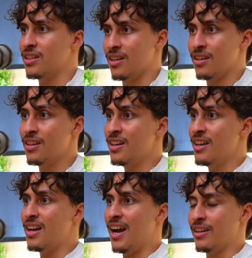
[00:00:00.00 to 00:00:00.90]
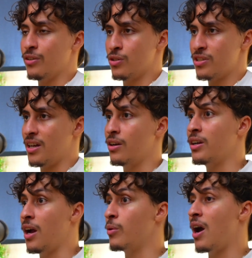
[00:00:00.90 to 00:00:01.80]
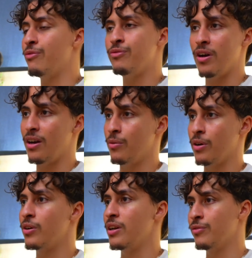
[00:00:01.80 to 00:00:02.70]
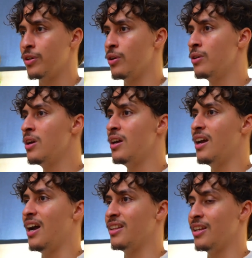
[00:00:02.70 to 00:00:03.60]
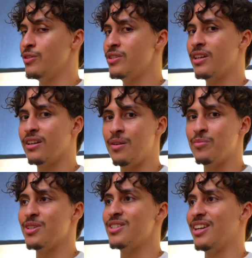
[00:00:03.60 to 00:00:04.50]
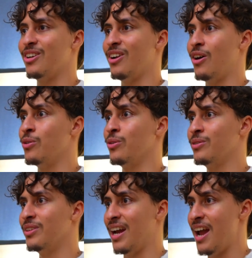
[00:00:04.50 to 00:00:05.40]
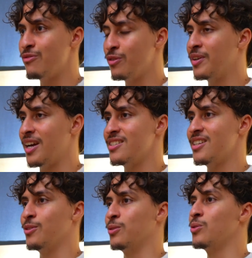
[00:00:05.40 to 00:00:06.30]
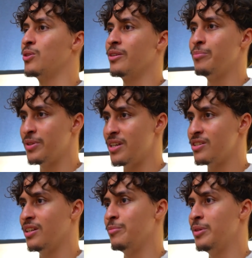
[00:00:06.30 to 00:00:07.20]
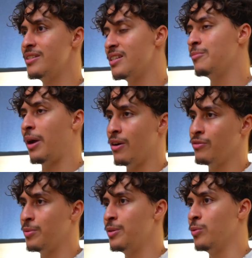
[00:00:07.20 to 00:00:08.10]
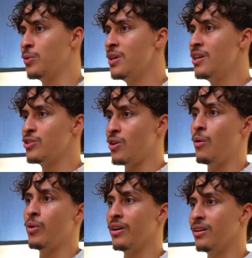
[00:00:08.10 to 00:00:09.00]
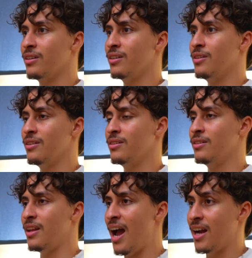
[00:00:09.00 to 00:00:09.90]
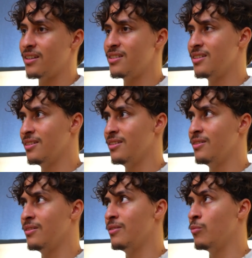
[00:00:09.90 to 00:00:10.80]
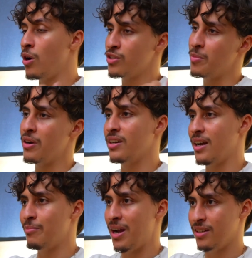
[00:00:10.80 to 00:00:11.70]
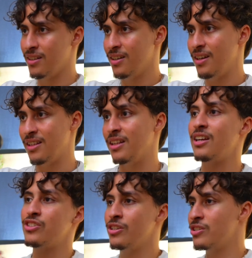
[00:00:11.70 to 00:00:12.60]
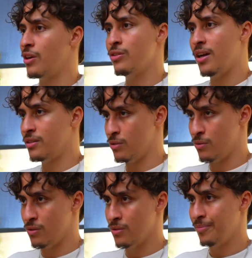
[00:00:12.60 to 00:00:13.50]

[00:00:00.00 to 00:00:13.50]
there and you're just like, okay, I want to have fun, I want to create a video, and then you see the cameras and then you're like, oh, like everything I say or do could potentially be seen by other people, so I want to act whilst bearing that in mind, and then that changes how you act as well.